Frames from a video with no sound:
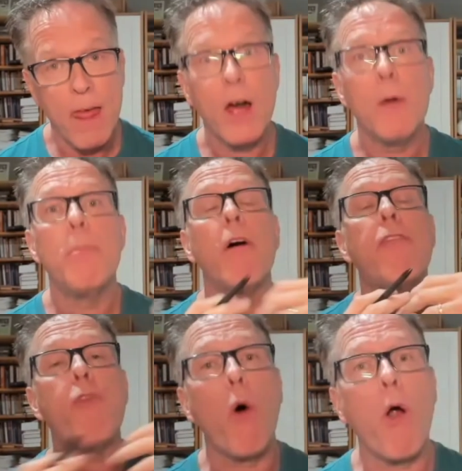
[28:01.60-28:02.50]

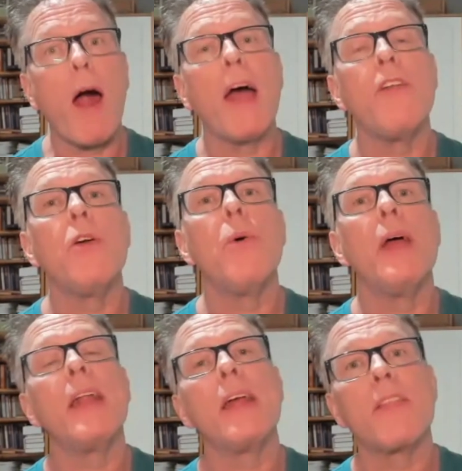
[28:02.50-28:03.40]
before I do
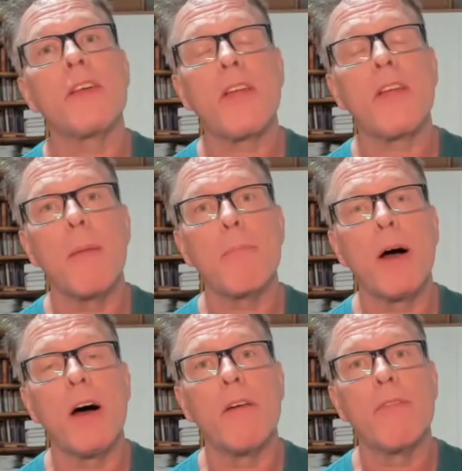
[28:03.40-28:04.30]
any other type
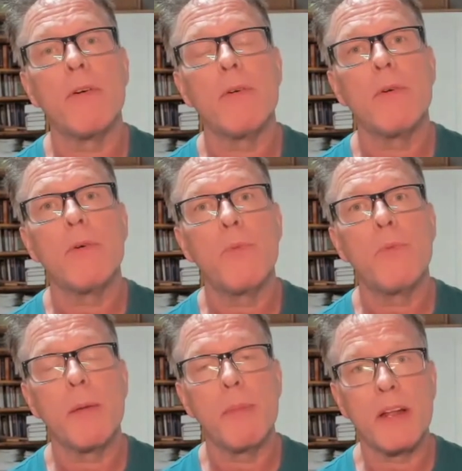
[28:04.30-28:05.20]
of
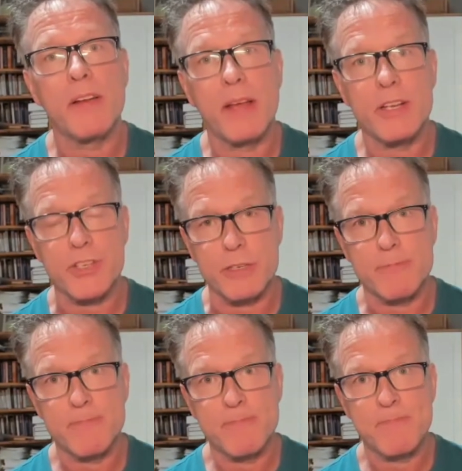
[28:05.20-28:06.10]
rehabilitation.
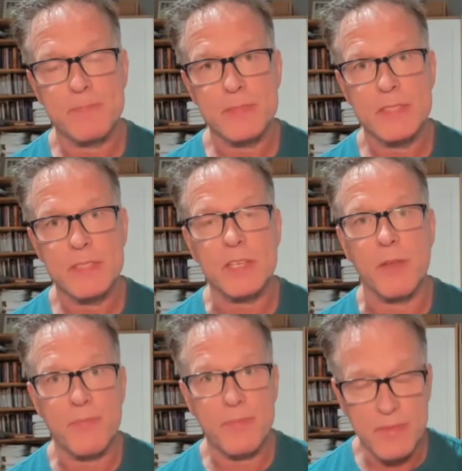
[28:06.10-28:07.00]

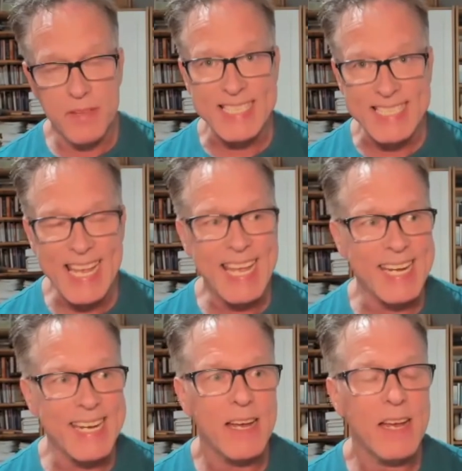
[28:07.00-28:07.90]
So, because
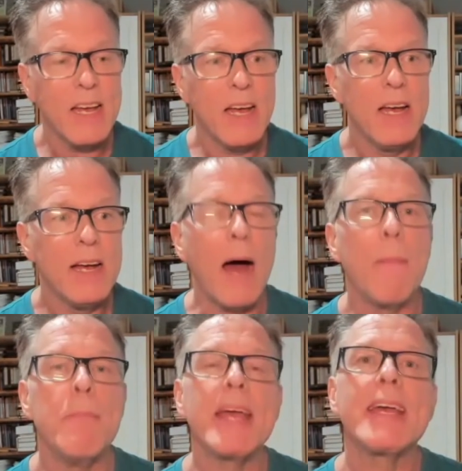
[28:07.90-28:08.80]
then
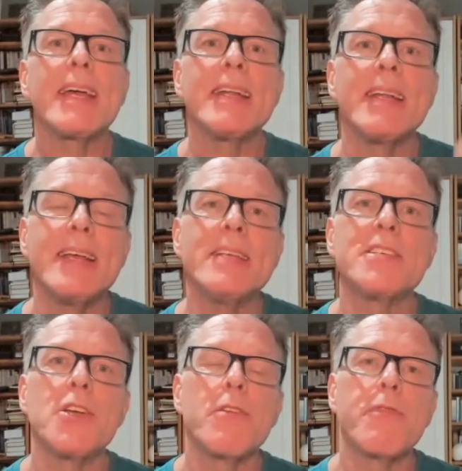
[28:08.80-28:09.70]
I'm making it
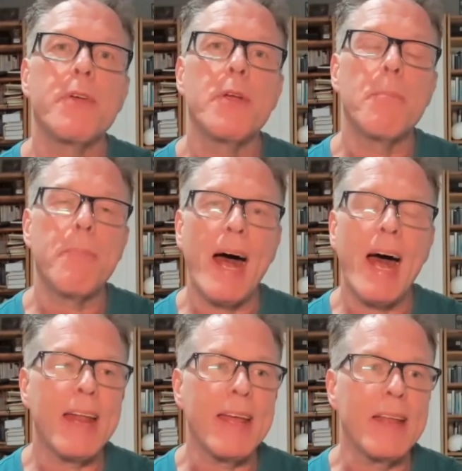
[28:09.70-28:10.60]
easier for your
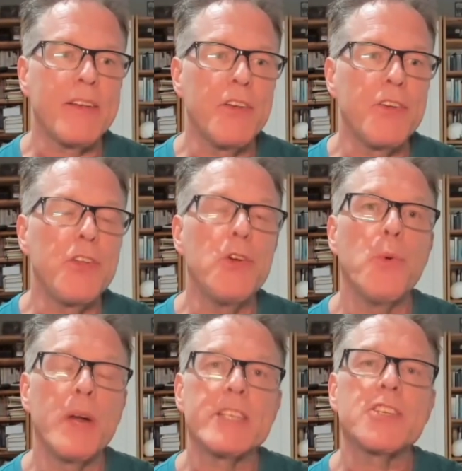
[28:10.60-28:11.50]
body to do
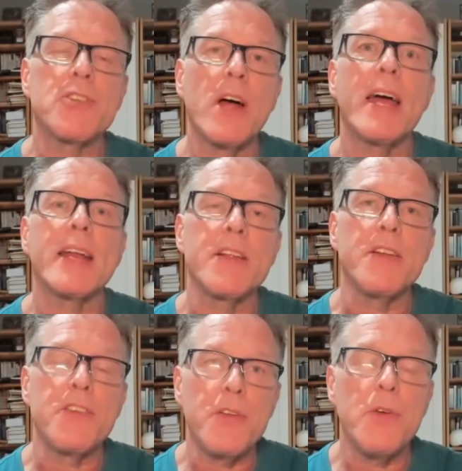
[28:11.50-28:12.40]
what it's trying to
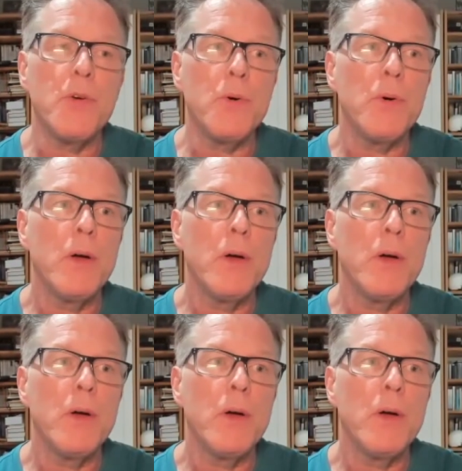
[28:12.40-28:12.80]
do